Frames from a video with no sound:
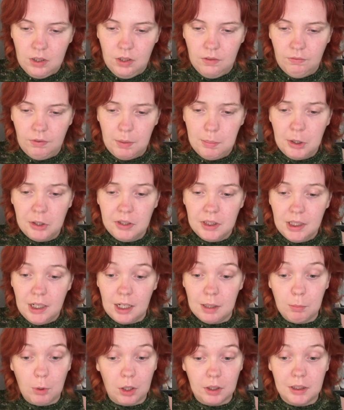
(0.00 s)
February, I
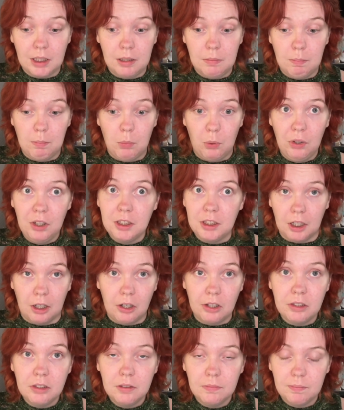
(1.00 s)
brought in more
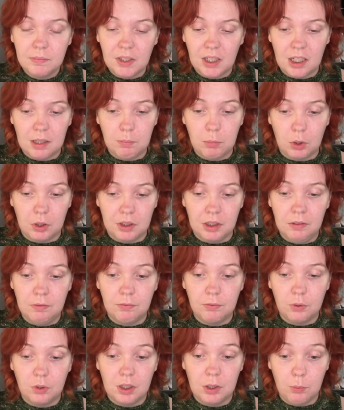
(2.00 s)
yarn. I brought in
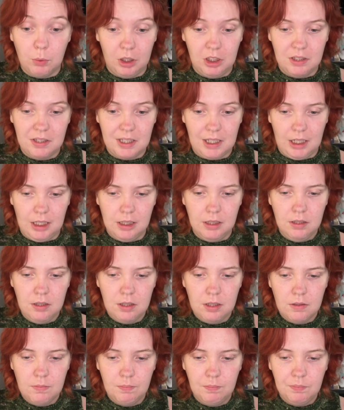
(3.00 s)
41
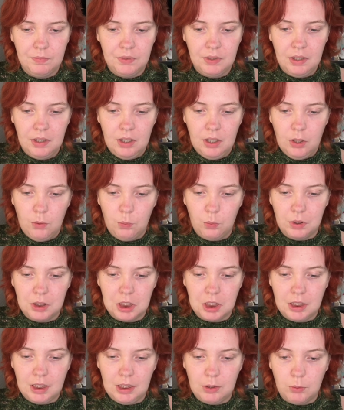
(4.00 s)
skeins, which
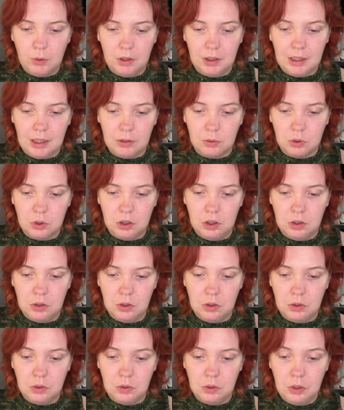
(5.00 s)
equaled out
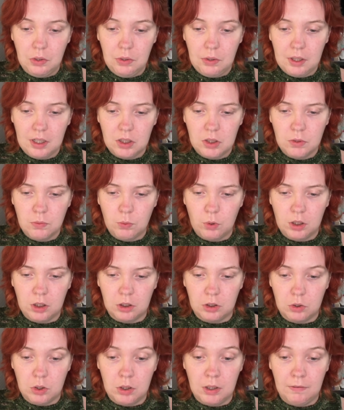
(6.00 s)
to
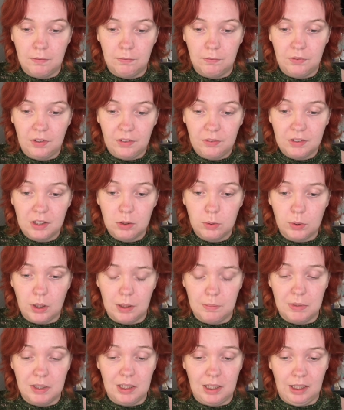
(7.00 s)
2,150
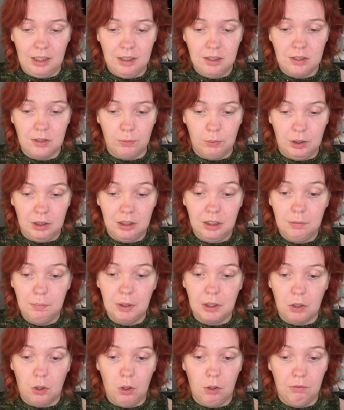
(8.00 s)
grams in, so a little bit
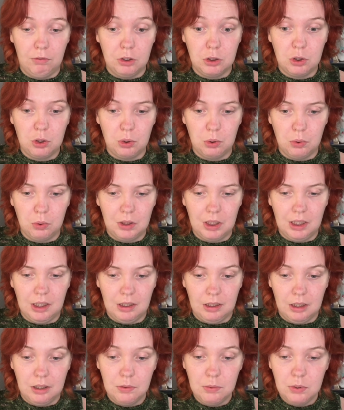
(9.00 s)
over 2
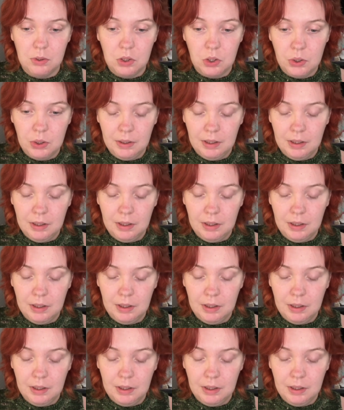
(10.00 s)
kilos.